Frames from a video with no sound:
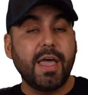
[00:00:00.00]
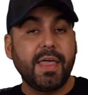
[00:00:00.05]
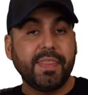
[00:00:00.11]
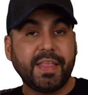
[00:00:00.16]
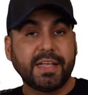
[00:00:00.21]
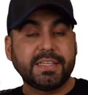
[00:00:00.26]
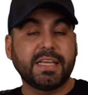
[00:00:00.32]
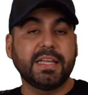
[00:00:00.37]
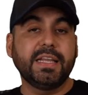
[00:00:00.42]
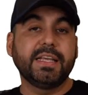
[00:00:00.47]

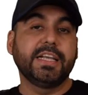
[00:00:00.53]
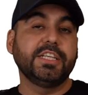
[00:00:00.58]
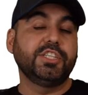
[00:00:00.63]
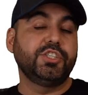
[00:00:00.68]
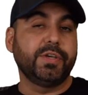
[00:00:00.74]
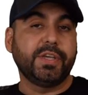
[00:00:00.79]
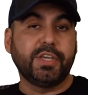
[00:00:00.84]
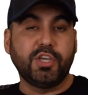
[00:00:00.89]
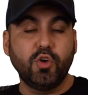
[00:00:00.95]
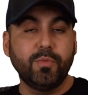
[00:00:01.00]
that's going to get
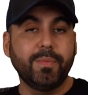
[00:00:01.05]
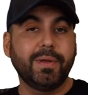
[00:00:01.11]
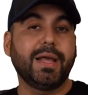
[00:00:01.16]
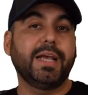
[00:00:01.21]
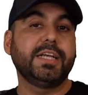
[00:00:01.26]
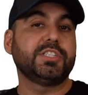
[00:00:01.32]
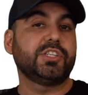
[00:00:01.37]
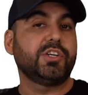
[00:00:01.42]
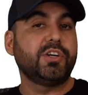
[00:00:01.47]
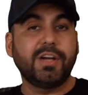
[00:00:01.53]
you a
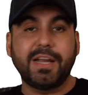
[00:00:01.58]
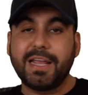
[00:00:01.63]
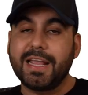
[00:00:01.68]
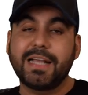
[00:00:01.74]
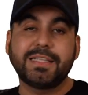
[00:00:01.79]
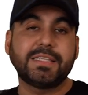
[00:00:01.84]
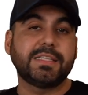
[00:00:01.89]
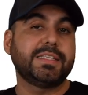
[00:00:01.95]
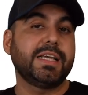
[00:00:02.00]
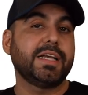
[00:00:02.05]
humanizer, A I
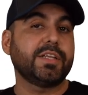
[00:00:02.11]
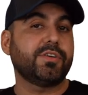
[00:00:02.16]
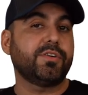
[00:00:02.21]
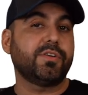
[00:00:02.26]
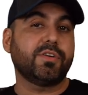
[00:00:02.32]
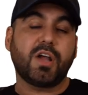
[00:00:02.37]
detector,